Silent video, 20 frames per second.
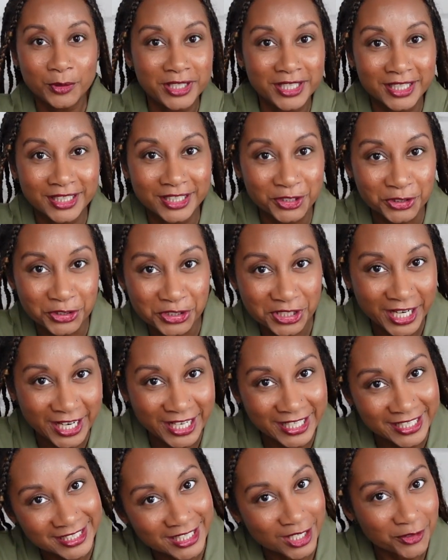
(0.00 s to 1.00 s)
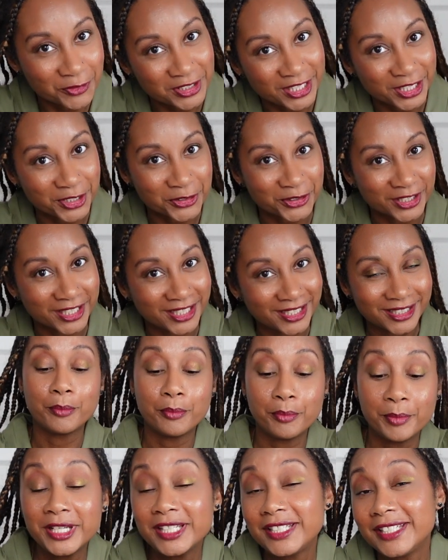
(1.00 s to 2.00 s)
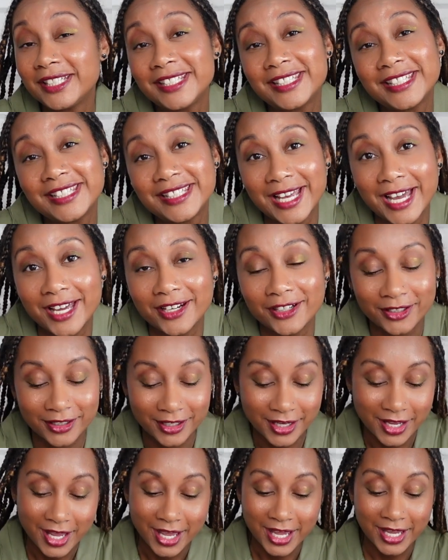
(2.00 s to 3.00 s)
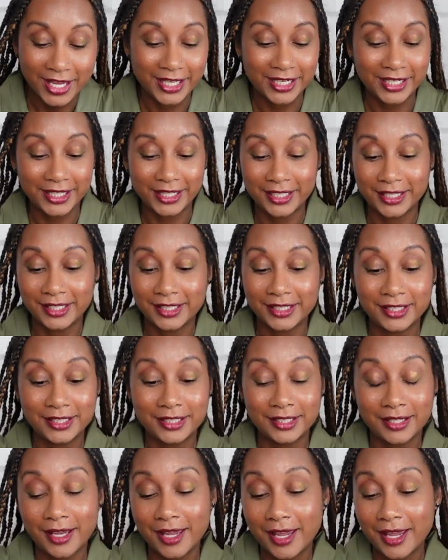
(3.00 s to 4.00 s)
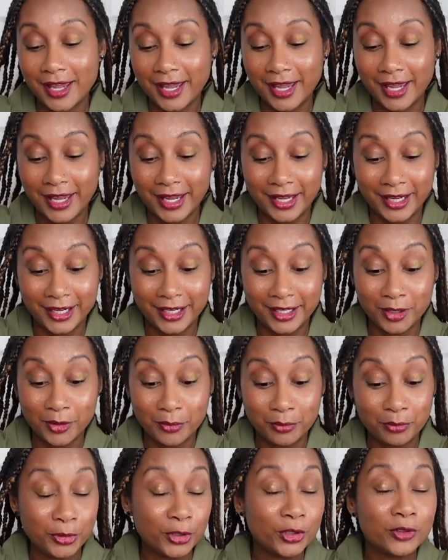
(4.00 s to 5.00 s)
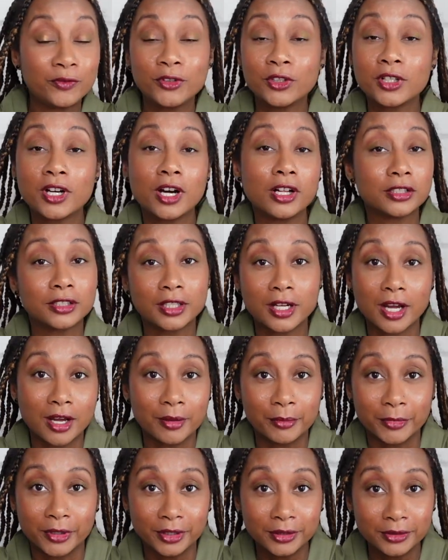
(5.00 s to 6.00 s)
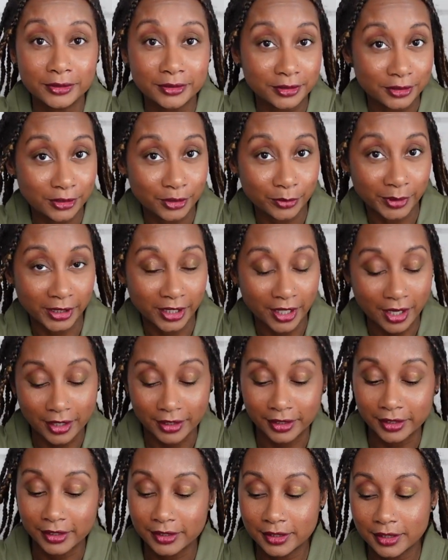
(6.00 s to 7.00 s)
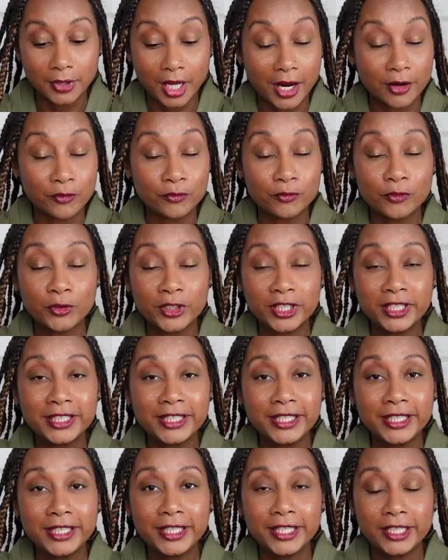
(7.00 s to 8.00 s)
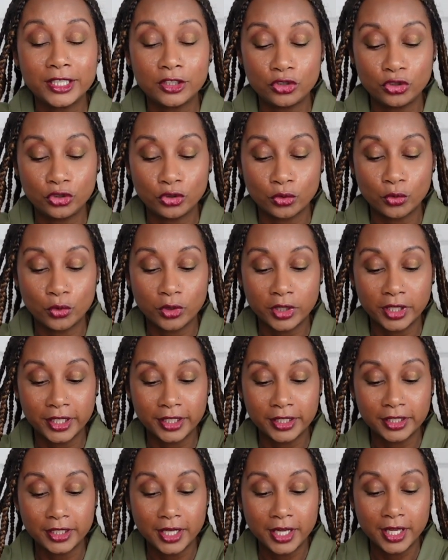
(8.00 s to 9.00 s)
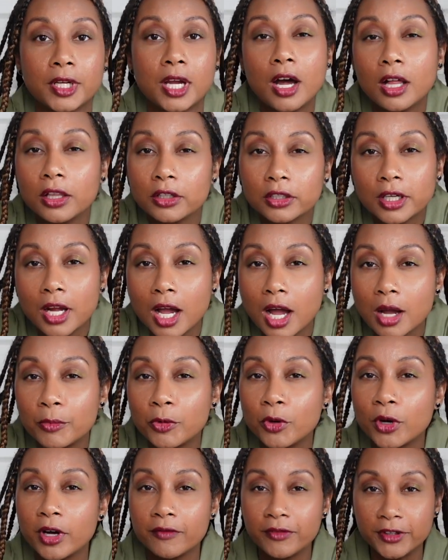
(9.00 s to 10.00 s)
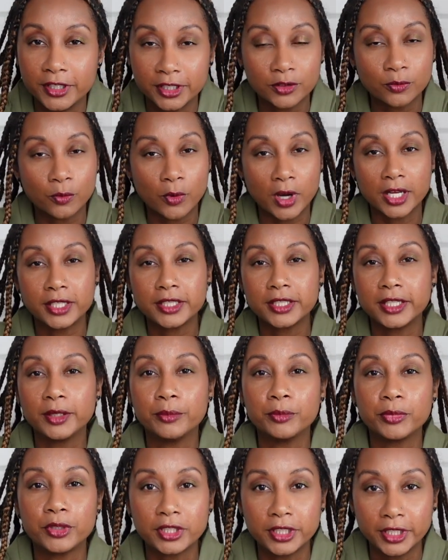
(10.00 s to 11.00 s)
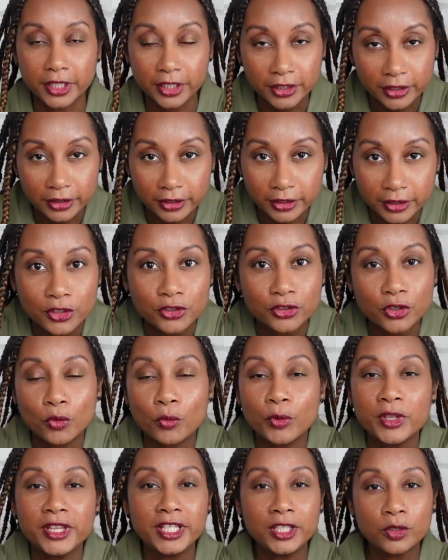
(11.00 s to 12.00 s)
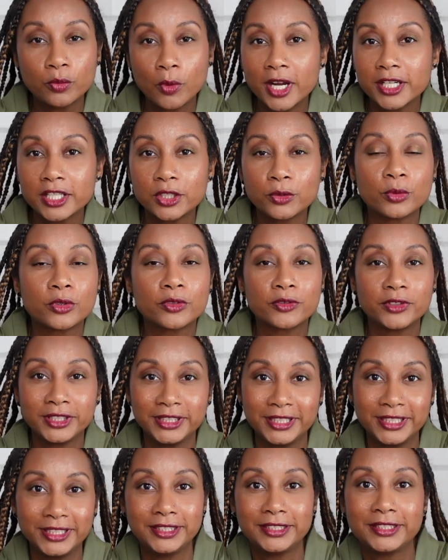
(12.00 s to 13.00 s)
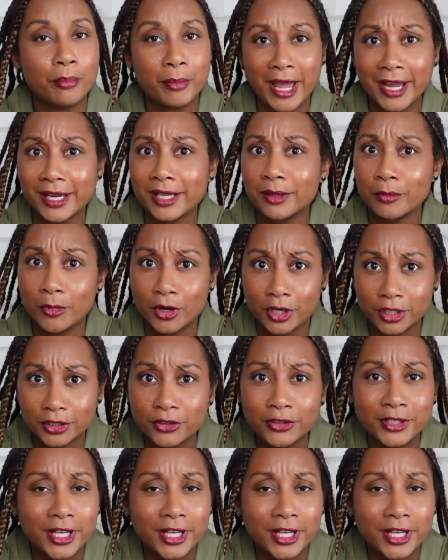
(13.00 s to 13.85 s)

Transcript: We did a little change of scenery. Mission to Saturn. It is a beautiful color combo, to be honest. I really enjoyed color combo of this watch in particular. So when these watches were released back in March